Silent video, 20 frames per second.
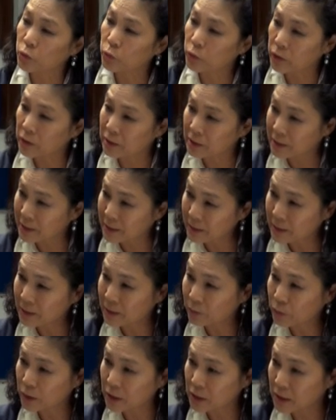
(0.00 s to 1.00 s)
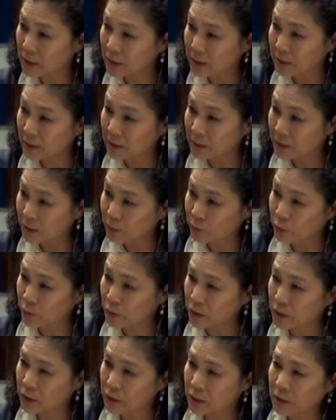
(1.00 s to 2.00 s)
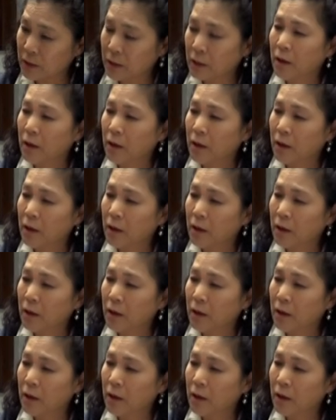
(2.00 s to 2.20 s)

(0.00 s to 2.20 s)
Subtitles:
we are seeing the decrease